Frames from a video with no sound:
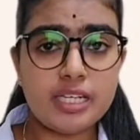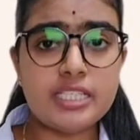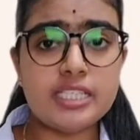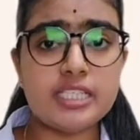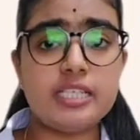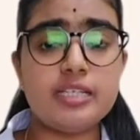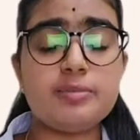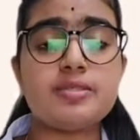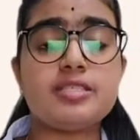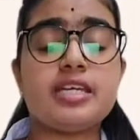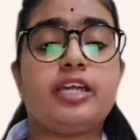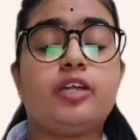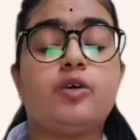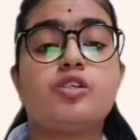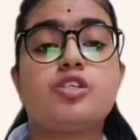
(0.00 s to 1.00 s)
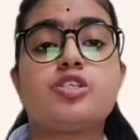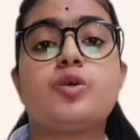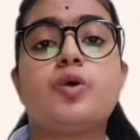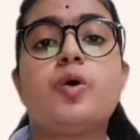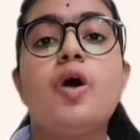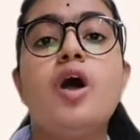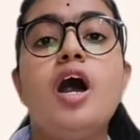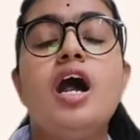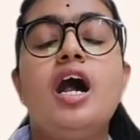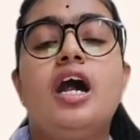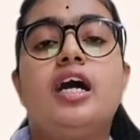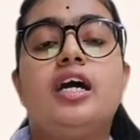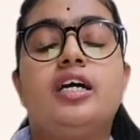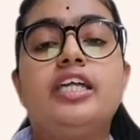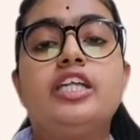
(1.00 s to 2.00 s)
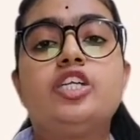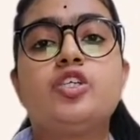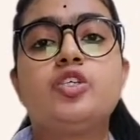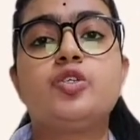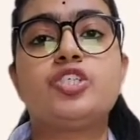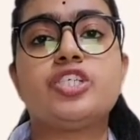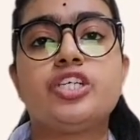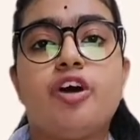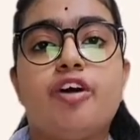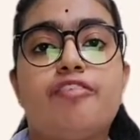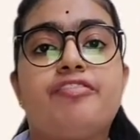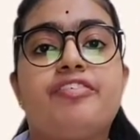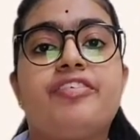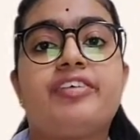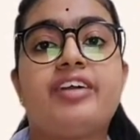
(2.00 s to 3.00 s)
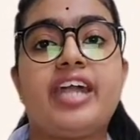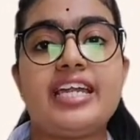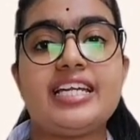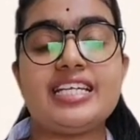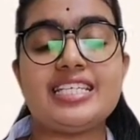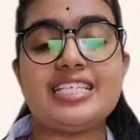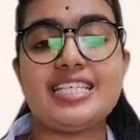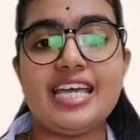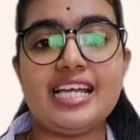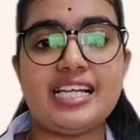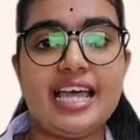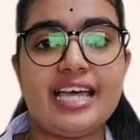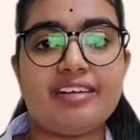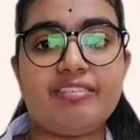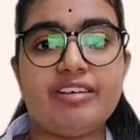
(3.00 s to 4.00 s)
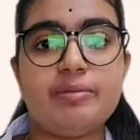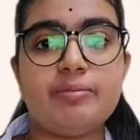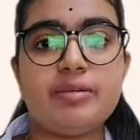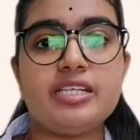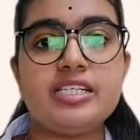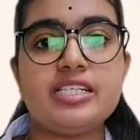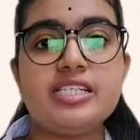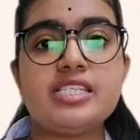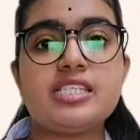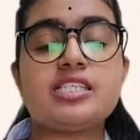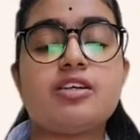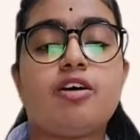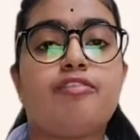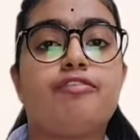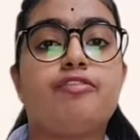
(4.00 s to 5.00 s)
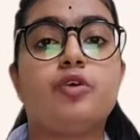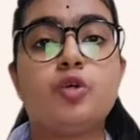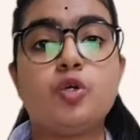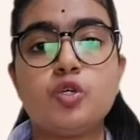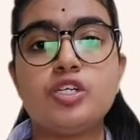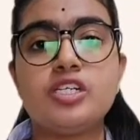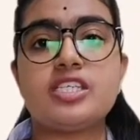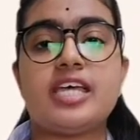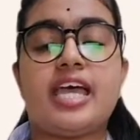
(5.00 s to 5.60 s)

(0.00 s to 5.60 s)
terms and also inclusion of credit sale agreements of goods,